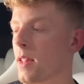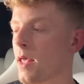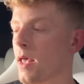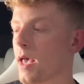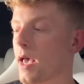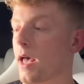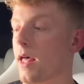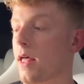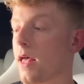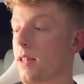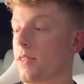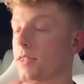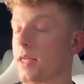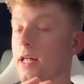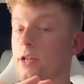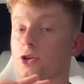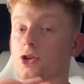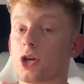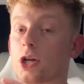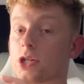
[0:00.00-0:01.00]
and
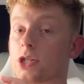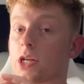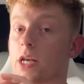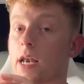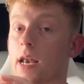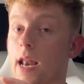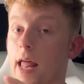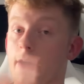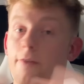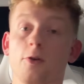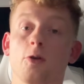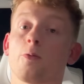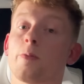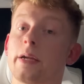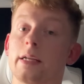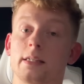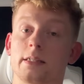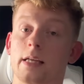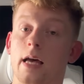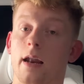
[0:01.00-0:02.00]
then just never
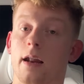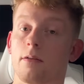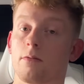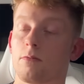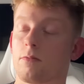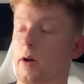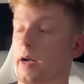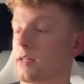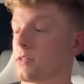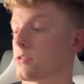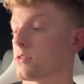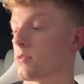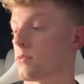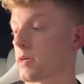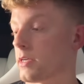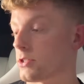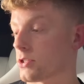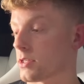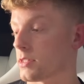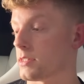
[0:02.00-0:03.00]
reset it, right?
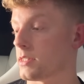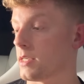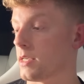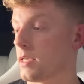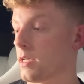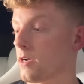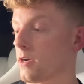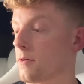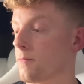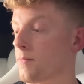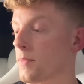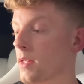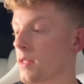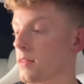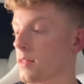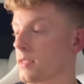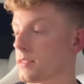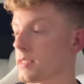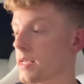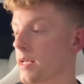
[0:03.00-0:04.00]
So as you can see here,
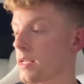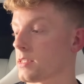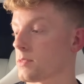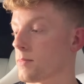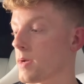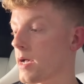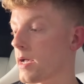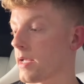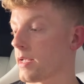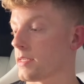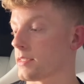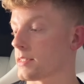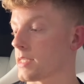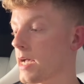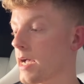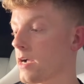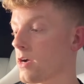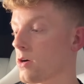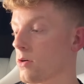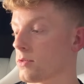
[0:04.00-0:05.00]
this has my
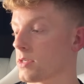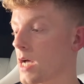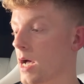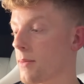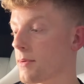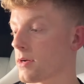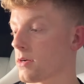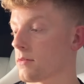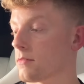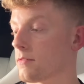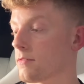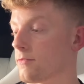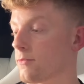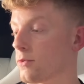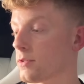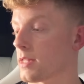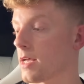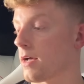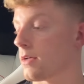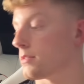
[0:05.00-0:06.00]
entire odometer,
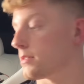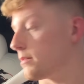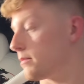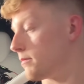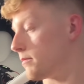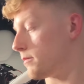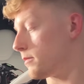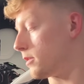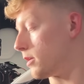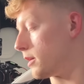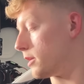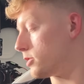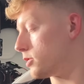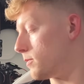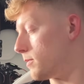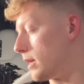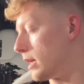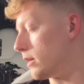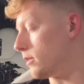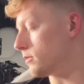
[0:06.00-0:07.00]

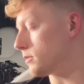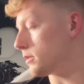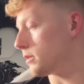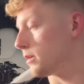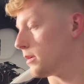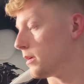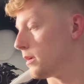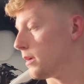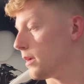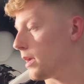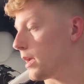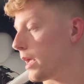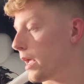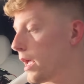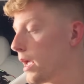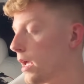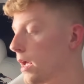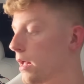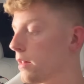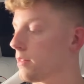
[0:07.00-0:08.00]
4,032 miles.
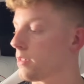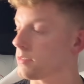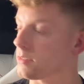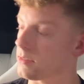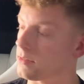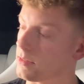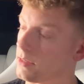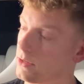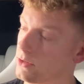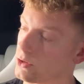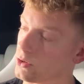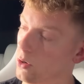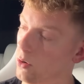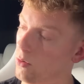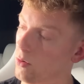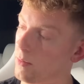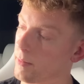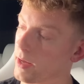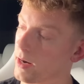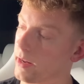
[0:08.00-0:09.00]
And this is the
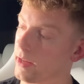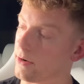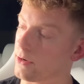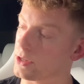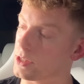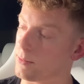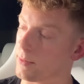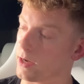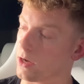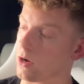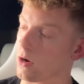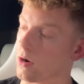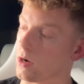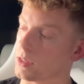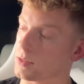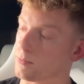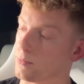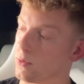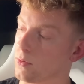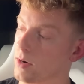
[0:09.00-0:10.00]
total amount of energy my car
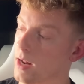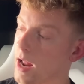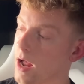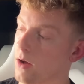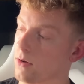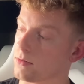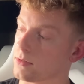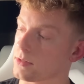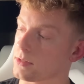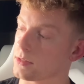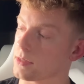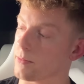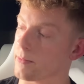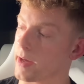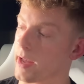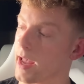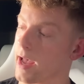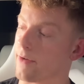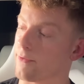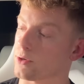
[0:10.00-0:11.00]
has pulled out,
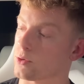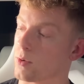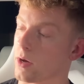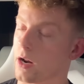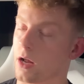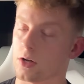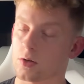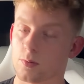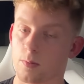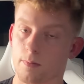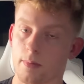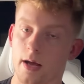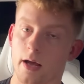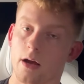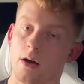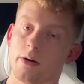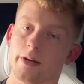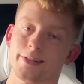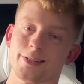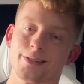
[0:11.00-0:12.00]
my average watt hours per
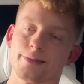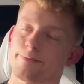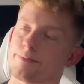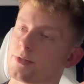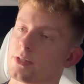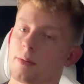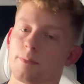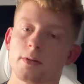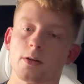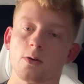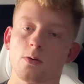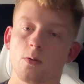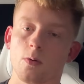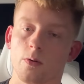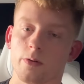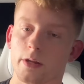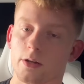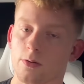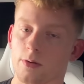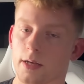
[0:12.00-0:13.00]
mile. It's just something
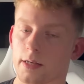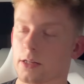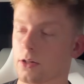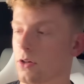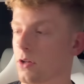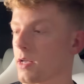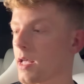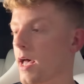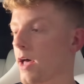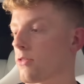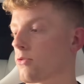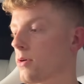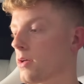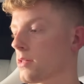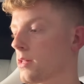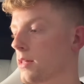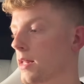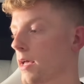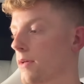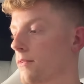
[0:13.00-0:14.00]
cool that you get to look at
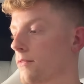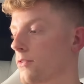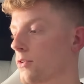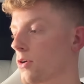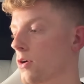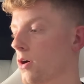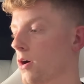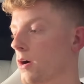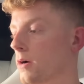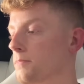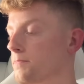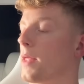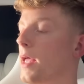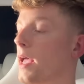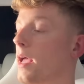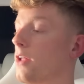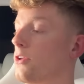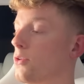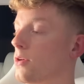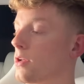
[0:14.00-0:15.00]
throughout the life of your car.
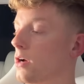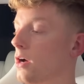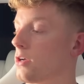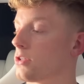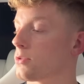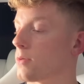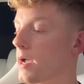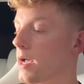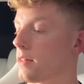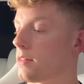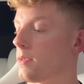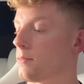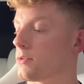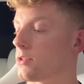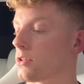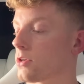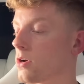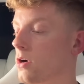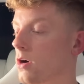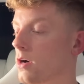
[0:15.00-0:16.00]
And you can also add them
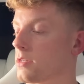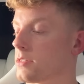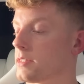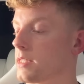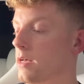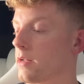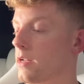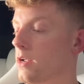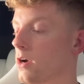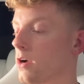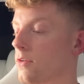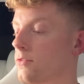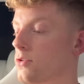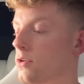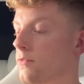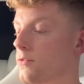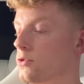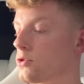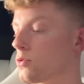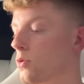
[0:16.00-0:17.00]
to the cards down here.
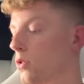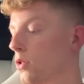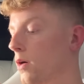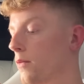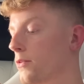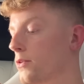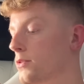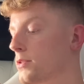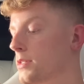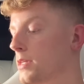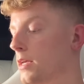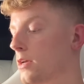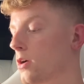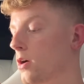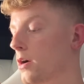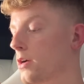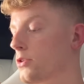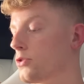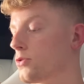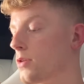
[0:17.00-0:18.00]
So if you scroll over, you'll see
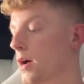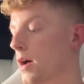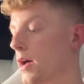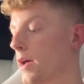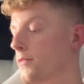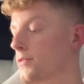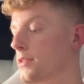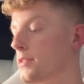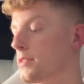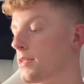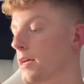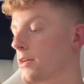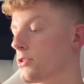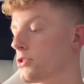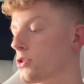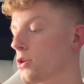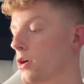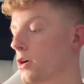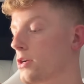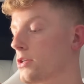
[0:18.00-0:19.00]
current drive, since
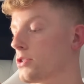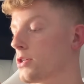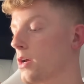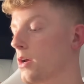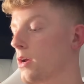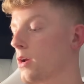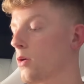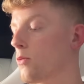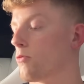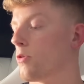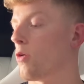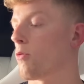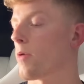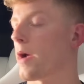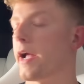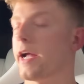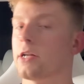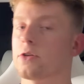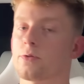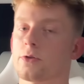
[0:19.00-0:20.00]
last charge, real
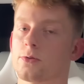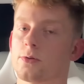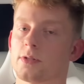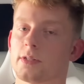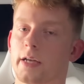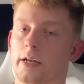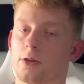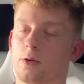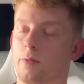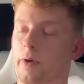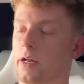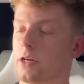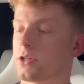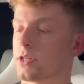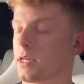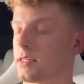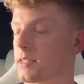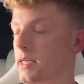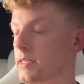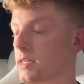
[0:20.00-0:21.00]
range, which was like the range
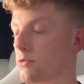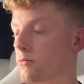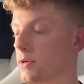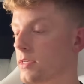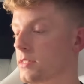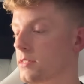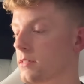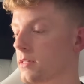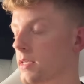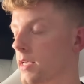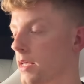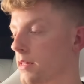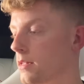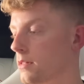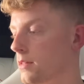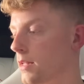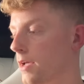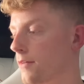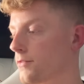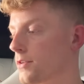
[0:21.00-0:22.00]
test I did recently, and
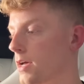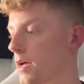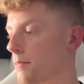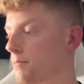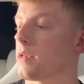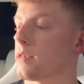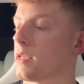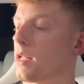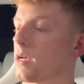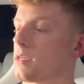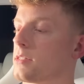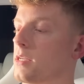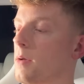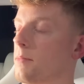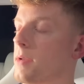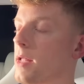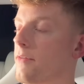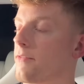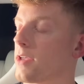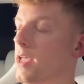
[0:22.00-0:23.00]
then lifetime. Next
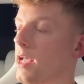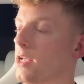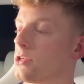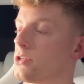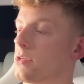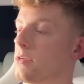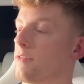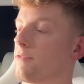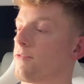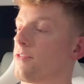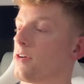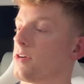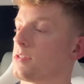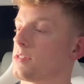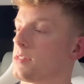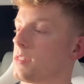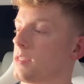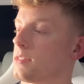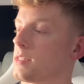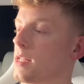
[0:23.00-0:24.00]
up, navigation, and
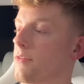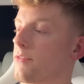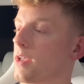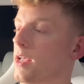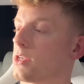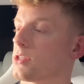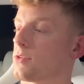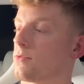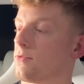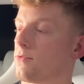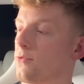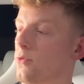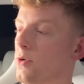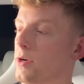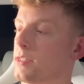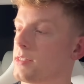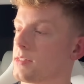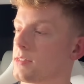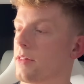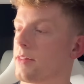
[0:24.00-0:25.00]
first is navigation
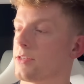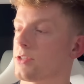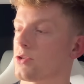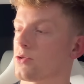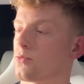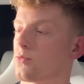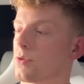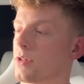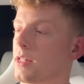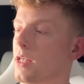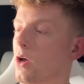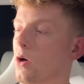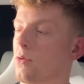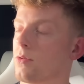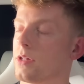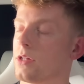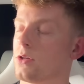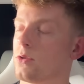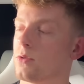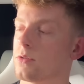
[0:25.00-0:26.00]
voice. This is really
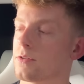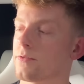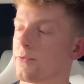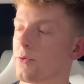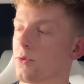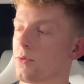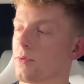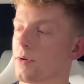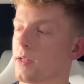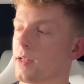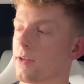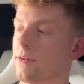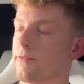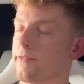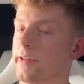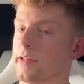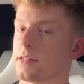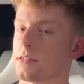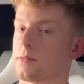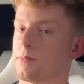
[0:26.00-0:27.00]
only useful
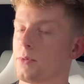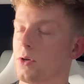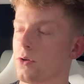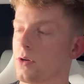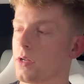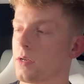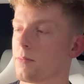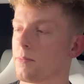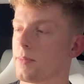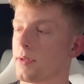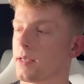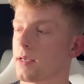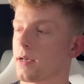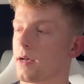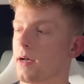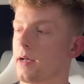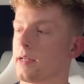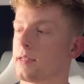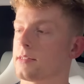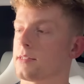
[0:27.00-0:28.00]
if it's muted,
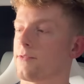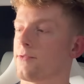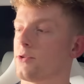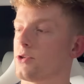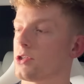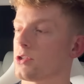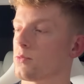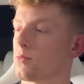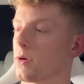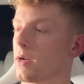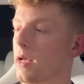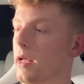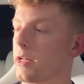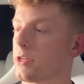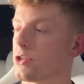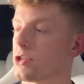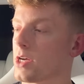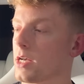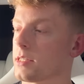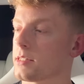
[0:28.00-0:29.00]
because if you just want to
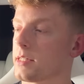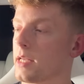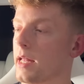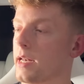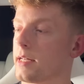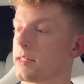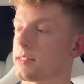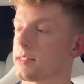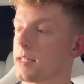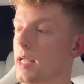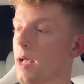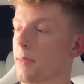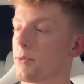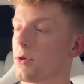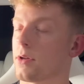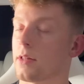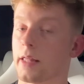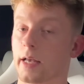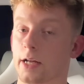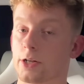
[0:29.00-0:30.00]
adjust it and it's not
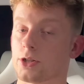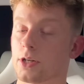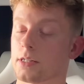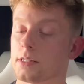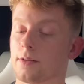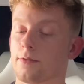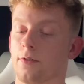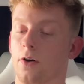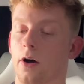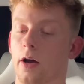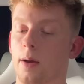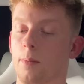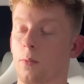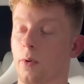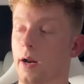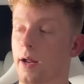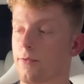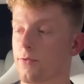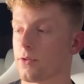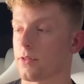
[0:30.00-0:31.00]
muted, like adjust the volume,
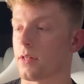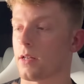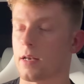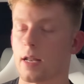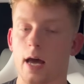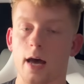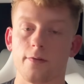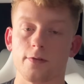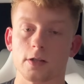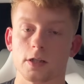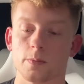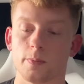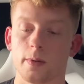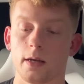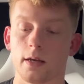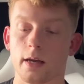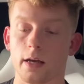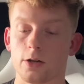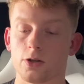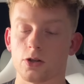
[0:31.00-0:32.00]
whenever the nav is
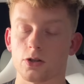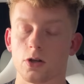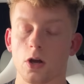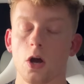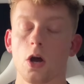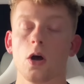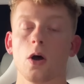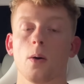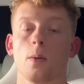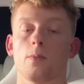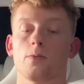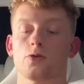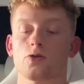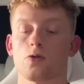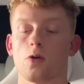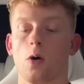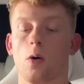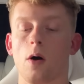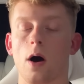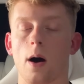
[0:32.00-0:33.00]
speaking, just
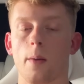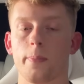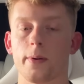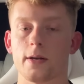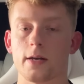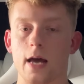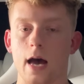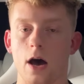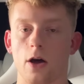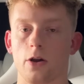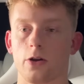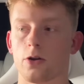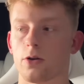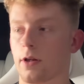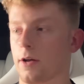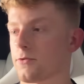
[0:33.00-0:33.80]
scroll up and down on your left